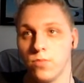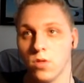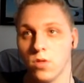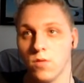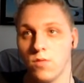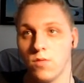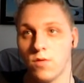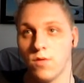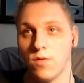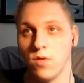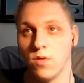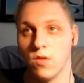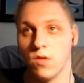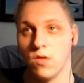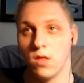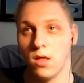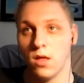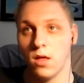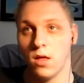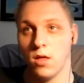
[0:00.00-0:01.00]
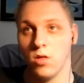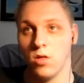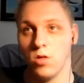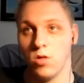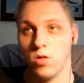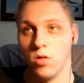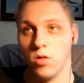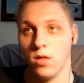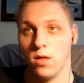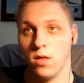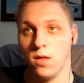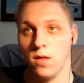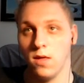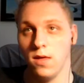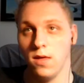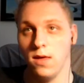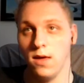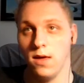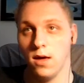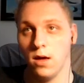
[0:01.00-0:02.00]

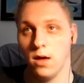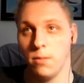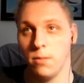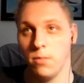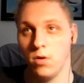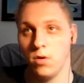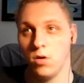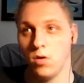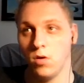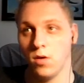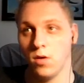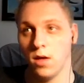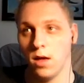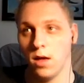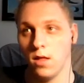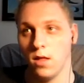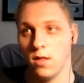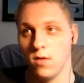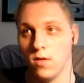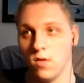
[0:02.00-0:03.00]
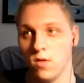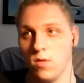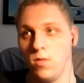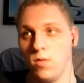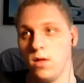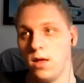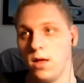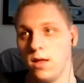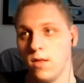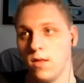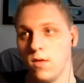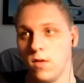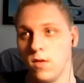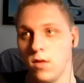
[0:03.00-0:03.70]
/em. Okay, let's do that.